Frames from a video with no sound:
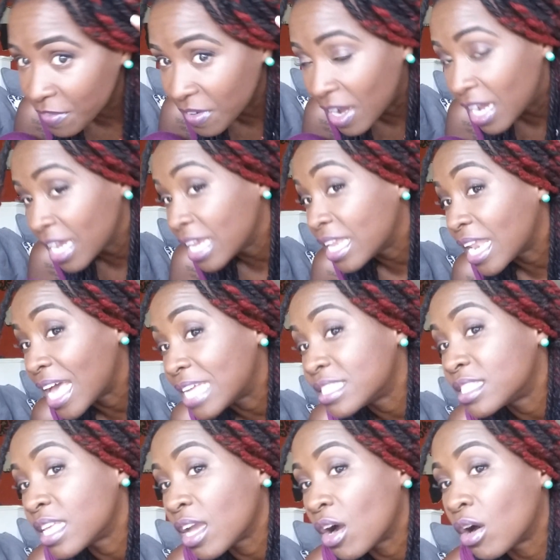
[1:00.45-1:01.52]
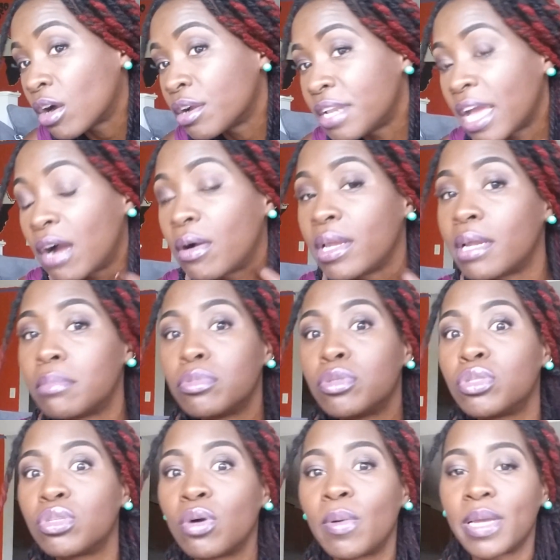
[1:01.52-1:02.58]
defined as they are now, and I'm
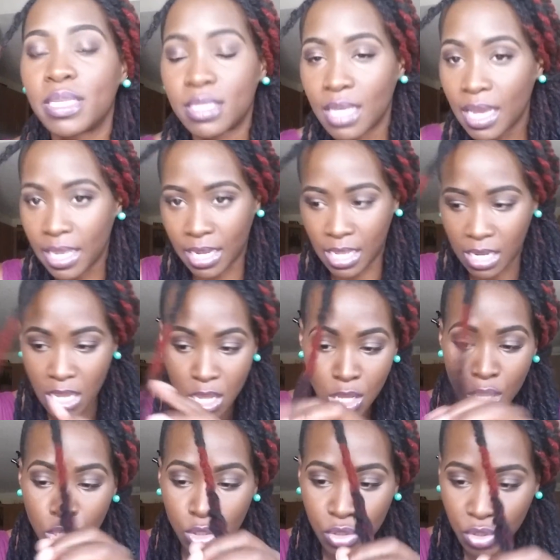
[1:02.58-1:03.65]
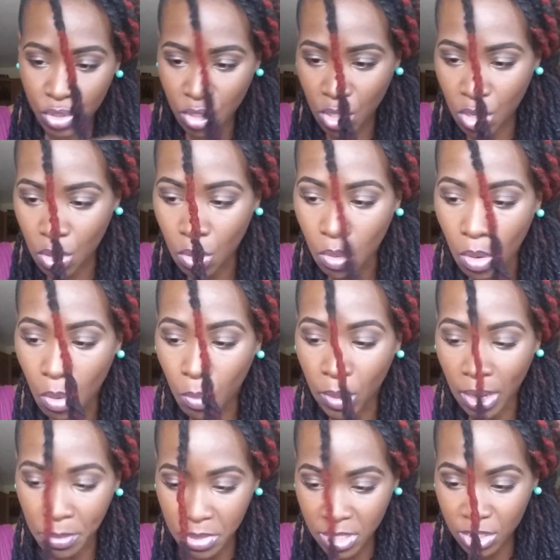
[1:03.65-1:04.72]
so excited. So
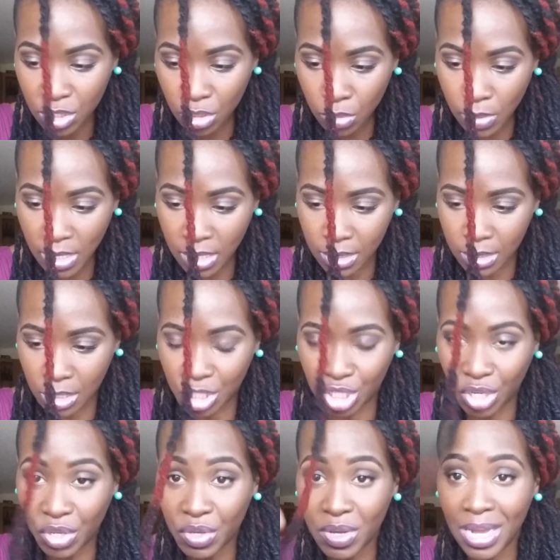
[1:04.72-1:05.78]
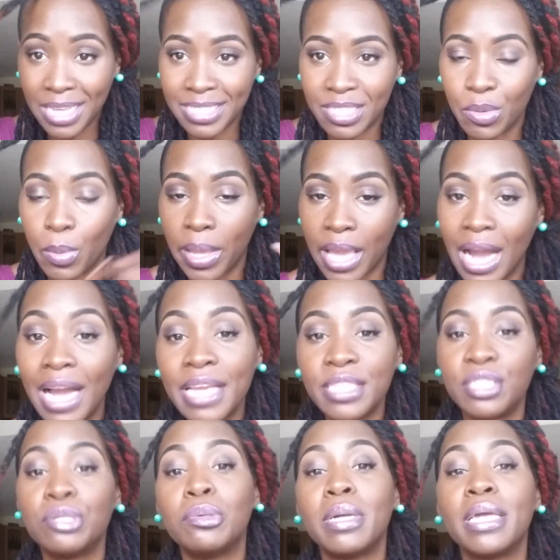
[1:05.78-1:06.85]
what I'm gonna do is show you guys the way
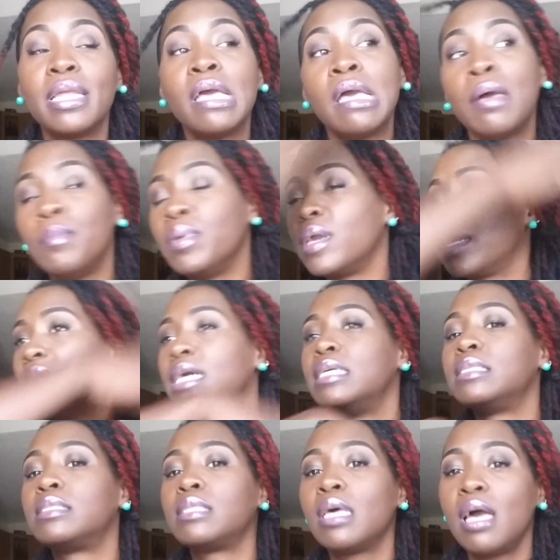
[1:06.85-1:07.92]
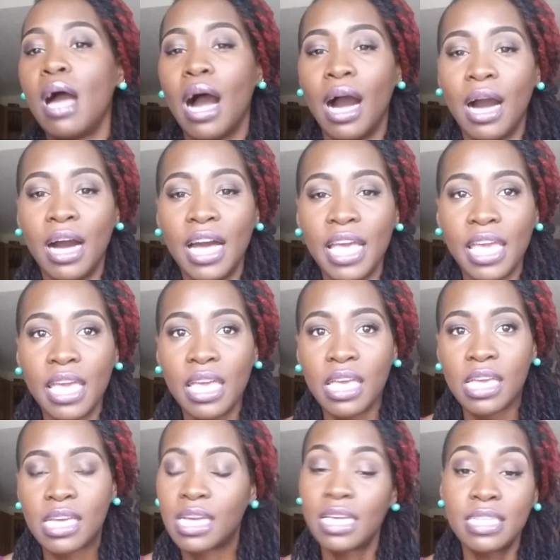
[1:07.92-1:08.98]
I do it, because
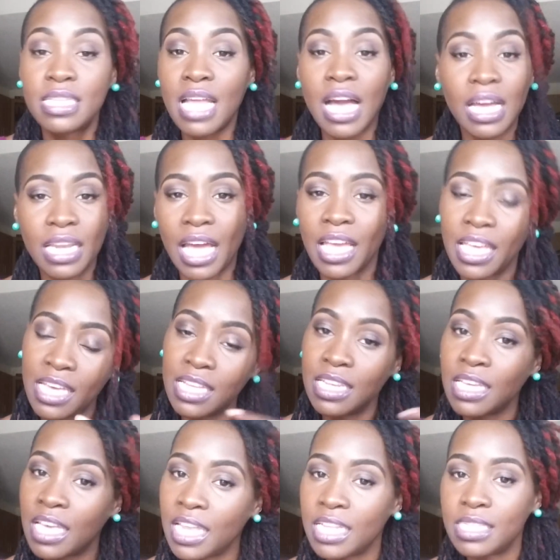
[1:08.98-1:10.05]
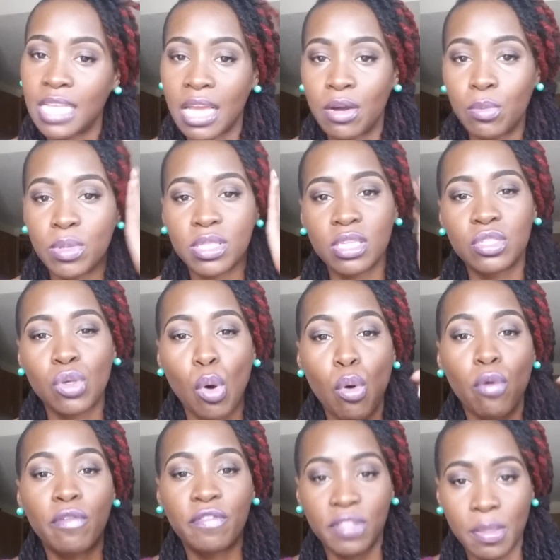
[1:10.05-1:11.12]
I couldn't get it down with this
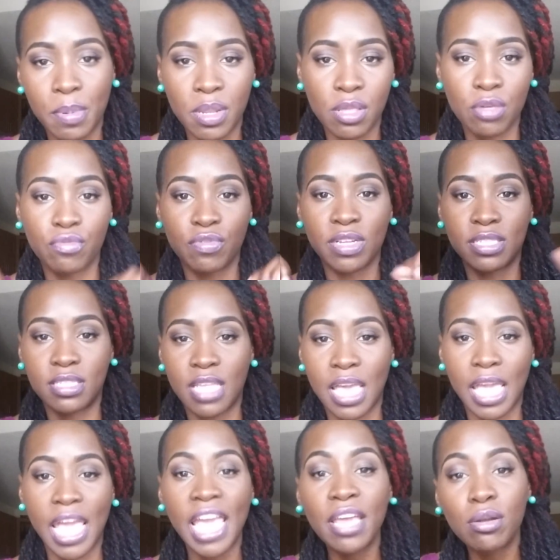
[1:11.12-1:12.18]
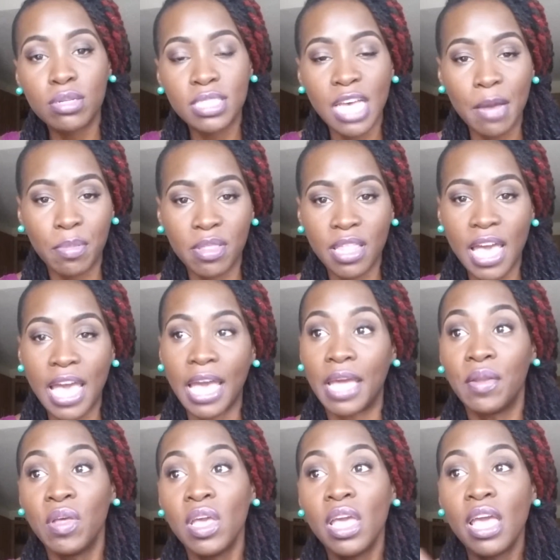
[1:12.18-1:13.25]
whole flipping of the wrist thing. And on top of
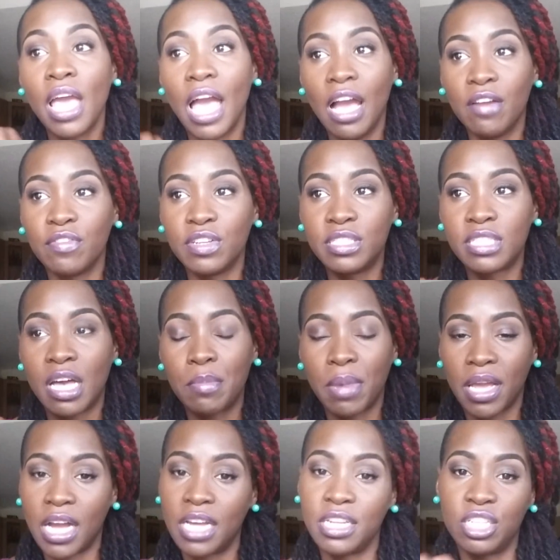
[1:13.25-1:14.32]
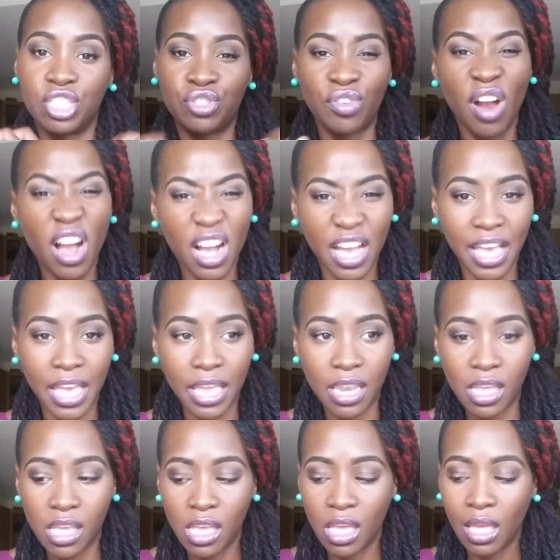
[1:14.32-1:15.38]
that, every time I kind of
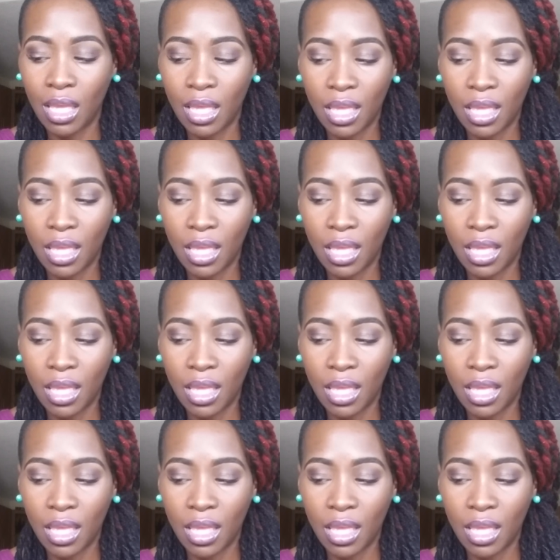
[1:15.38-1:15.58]
tried,